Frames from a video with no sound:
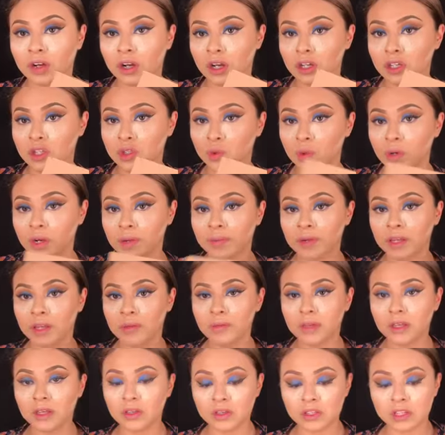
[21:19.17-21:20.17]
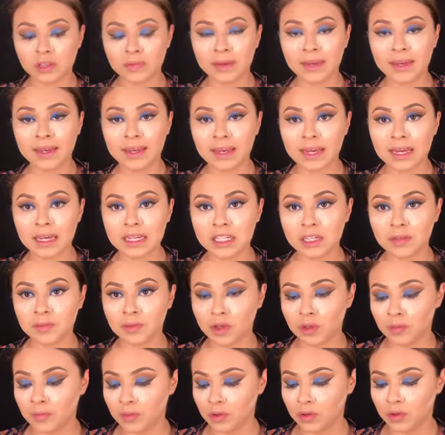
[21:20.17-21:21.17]
contour, I'm gonna be using my
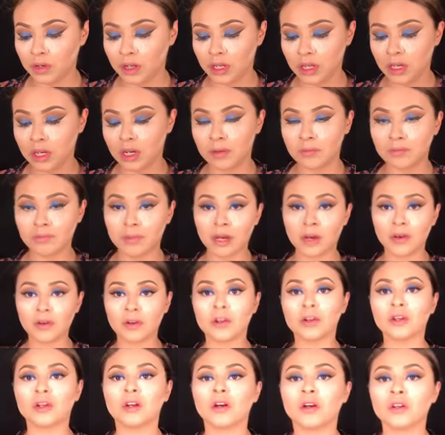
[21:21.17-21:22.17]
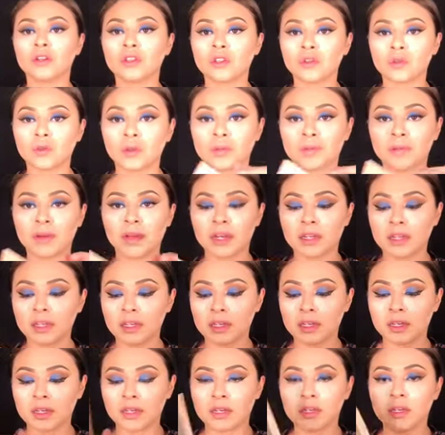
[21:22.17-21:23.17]
KKW Beauty powder contour
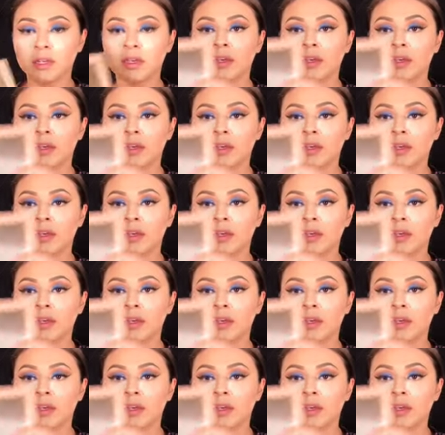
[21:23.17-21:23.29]
palette.